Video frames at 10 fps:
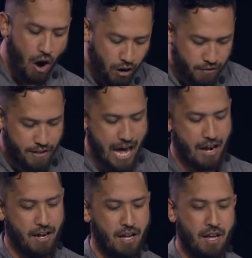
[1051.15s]
all of
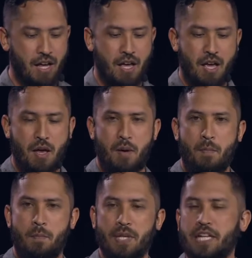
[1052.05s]
that.
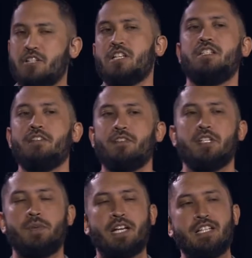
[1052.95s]
But there's a
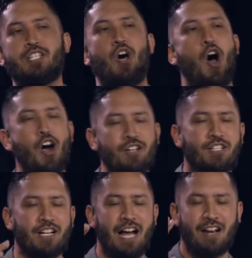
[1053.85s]
difference, because it's hard
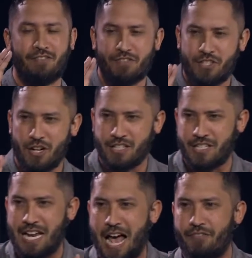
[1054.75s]
to kind of start
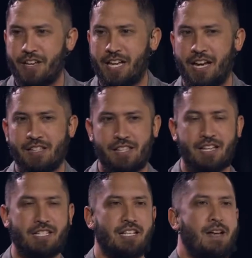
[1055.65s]
to navigate
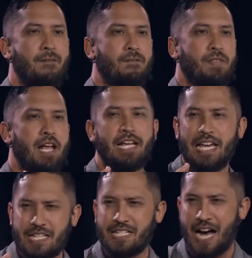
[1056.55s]
this, like,
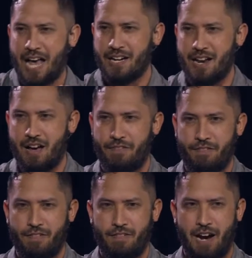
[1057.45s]
is God
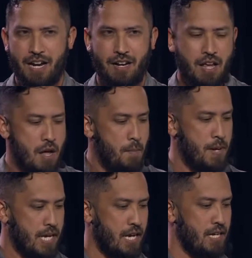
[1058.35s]
enough, right?
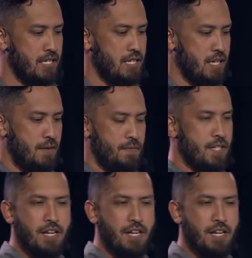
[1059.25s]
Because the